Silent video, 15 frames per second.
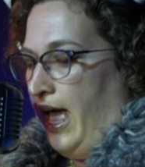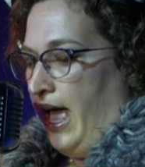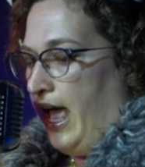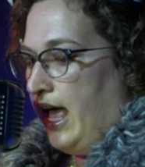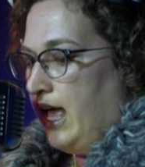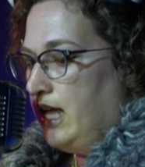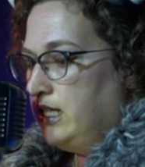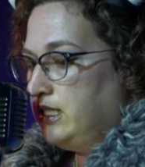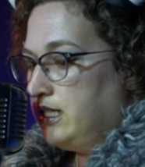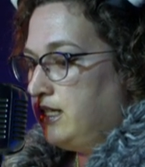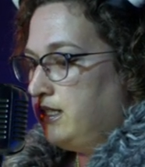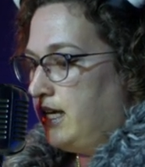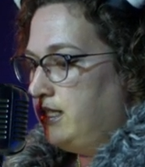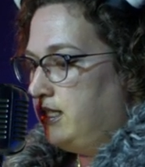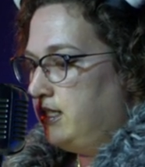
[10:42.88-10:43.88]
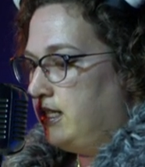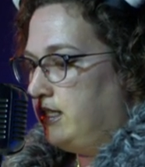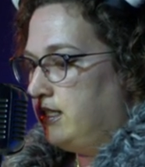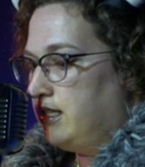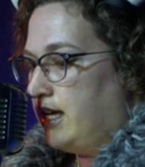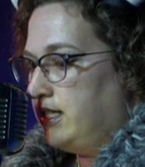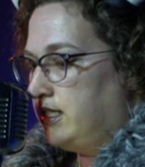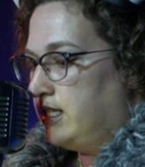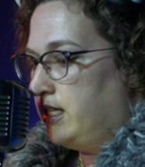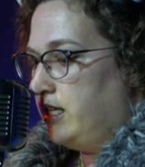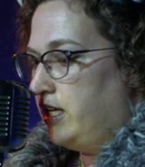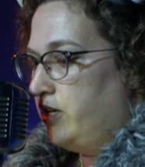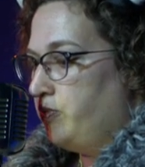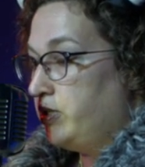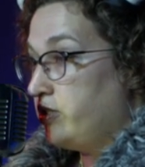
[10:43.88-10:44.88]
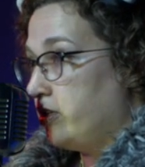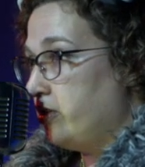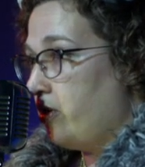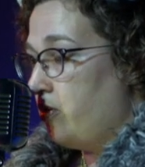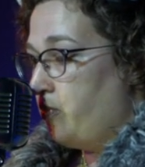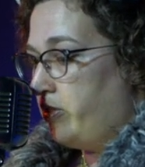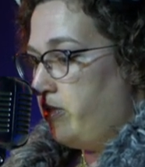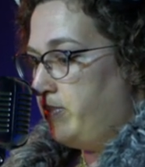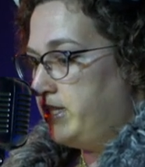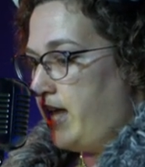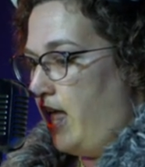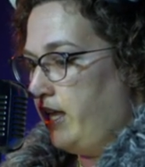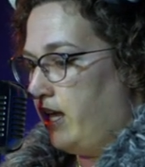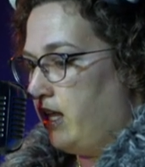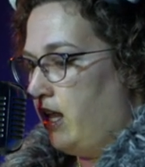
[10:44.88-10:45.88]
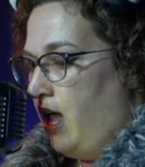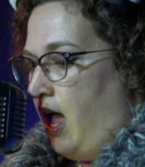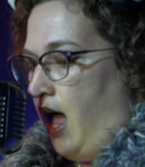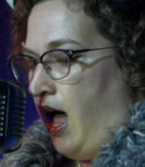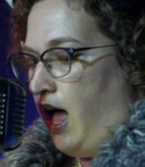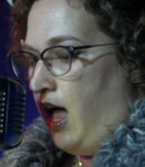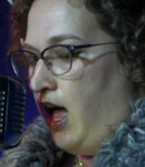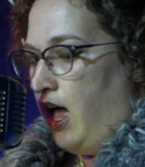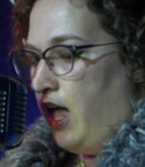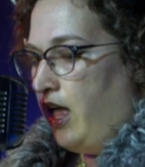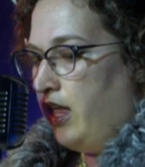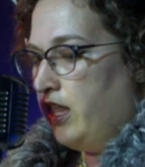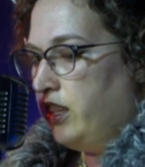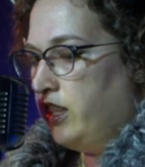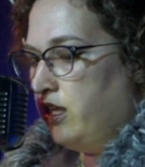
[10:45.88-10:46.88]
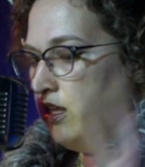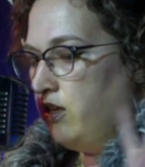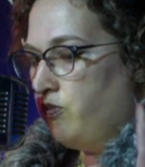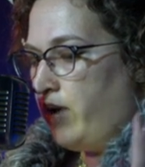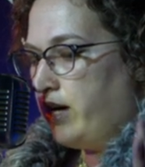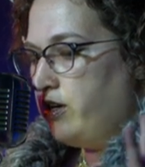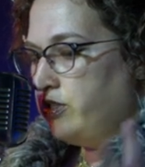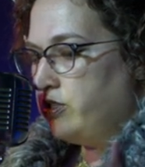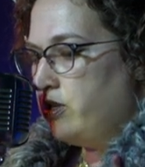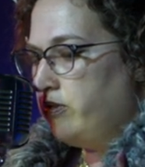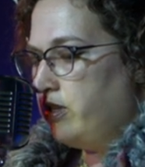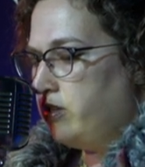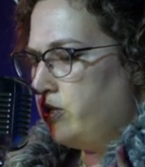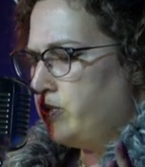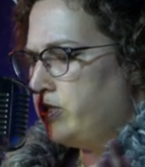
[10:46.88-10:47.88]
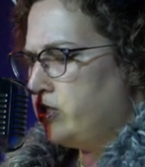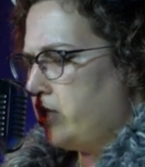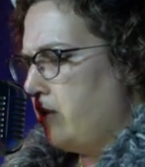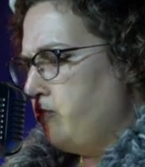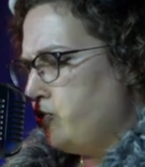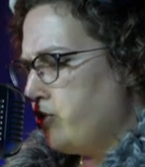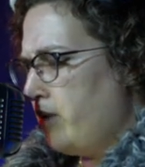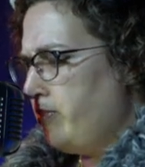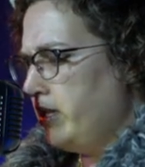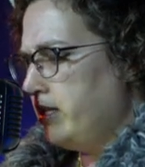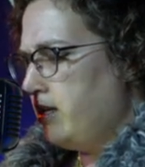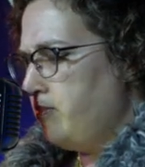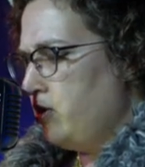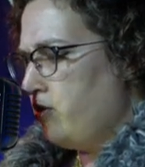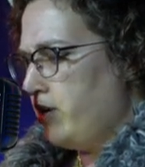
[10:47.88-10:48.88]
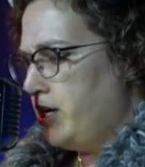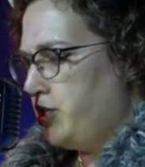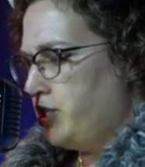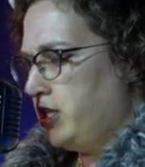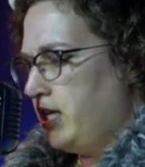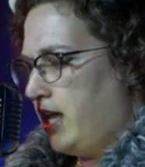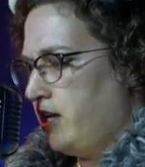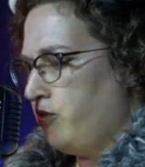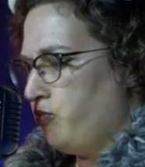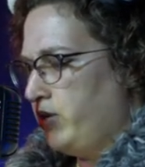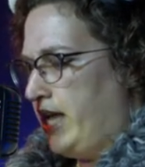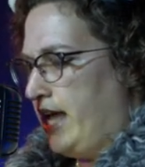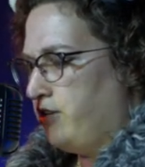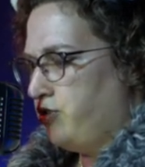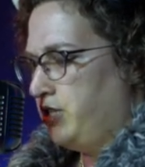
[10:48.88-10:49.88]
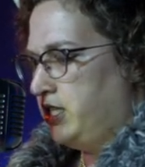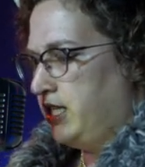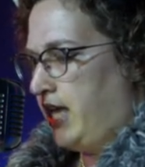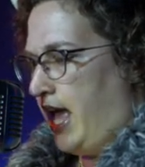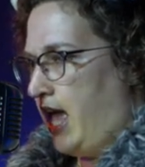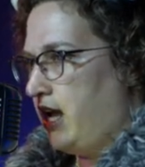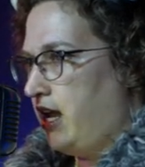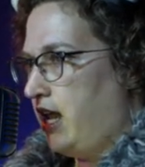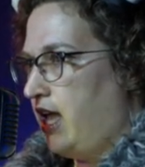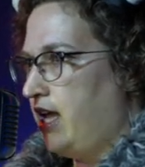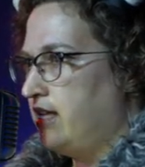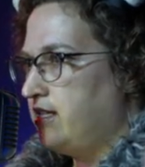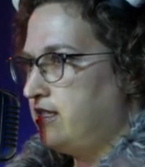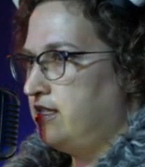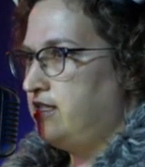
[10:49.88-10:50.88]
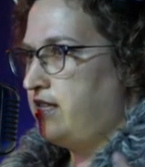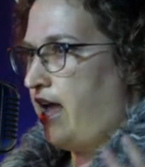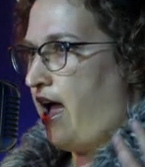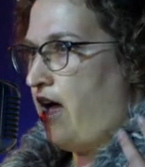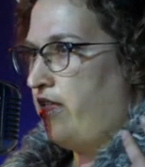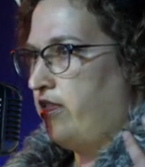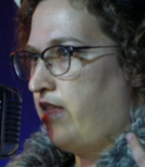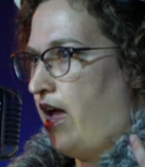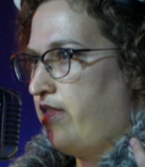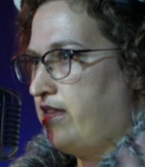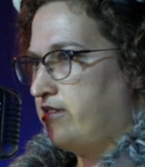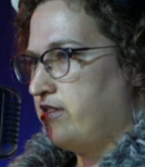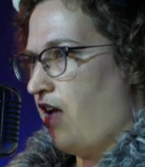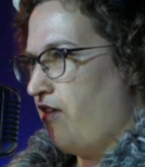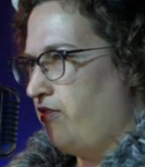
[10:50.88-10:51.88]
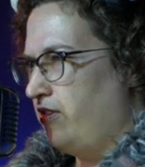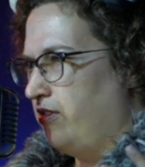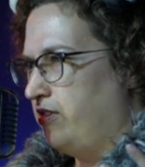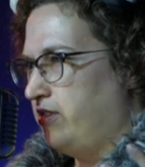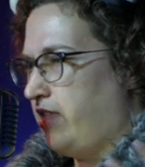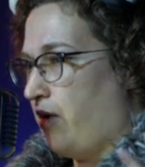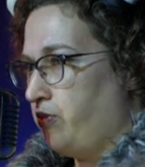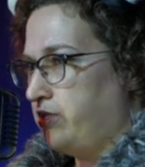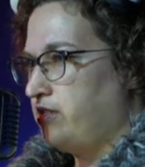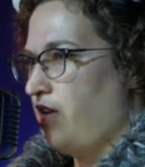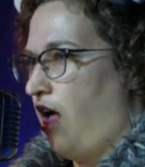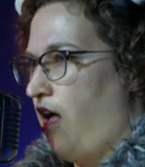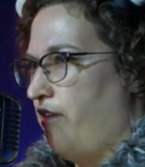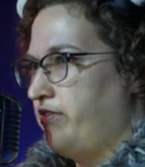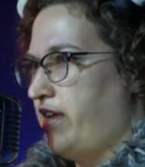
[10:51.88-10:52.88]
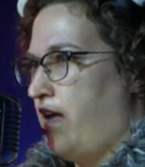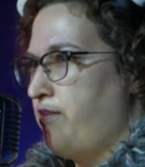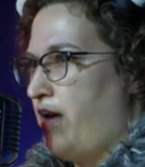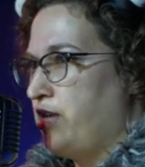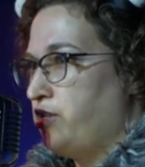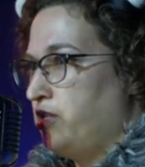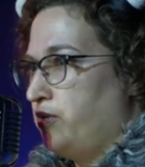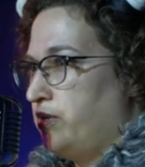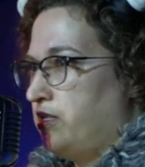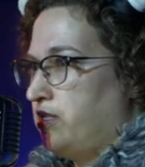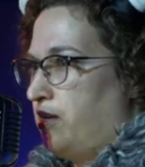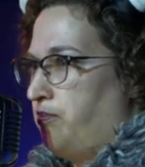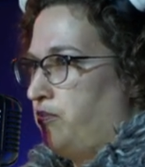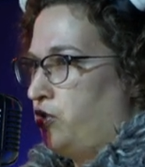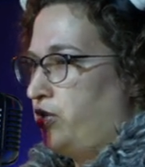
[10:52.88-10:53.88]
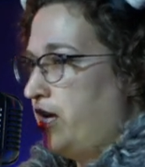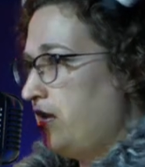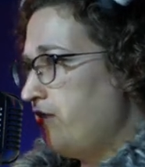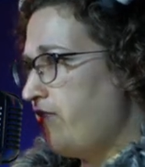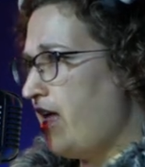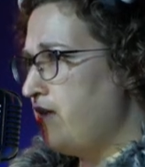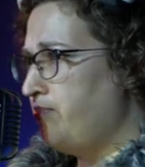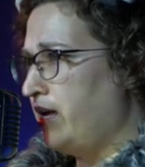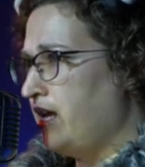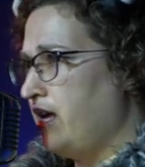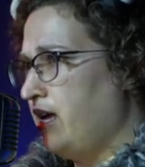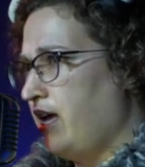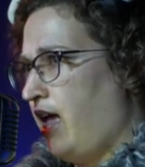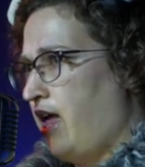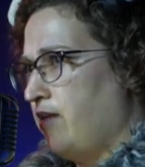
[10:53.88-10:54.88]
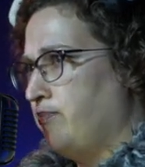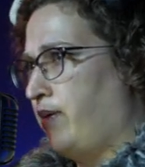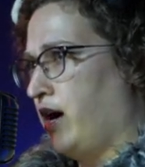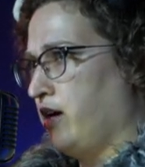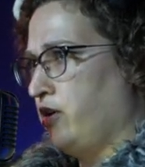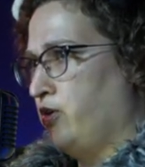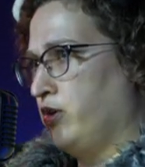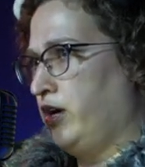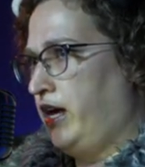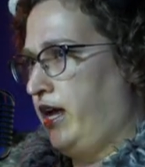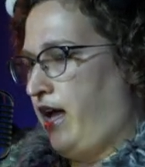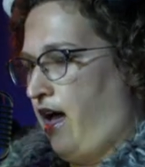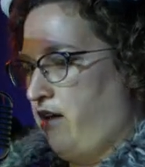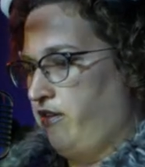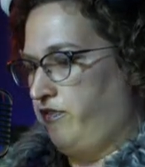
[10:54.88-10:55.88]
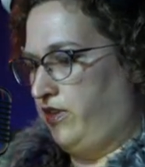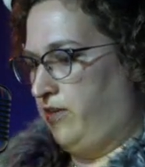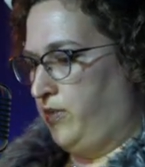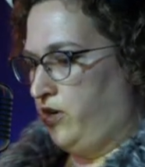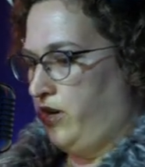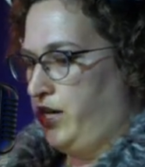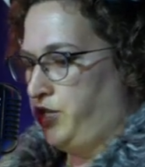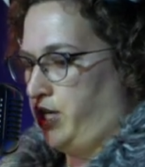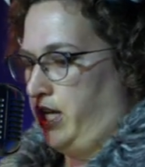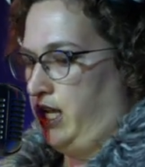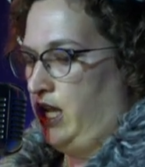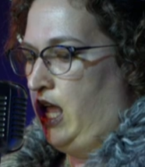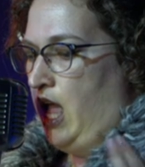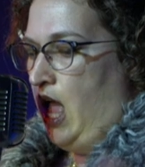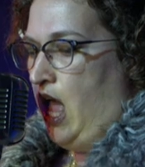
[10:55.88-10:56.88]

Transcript: And in 1919, he returned home with a battalion. Uh, the records note that there was some trouble at immigration getting re-entry to Canada. It doesn't say how, how that, that was solved. I imagine there was some creative headbutting and parkouring out of immigration.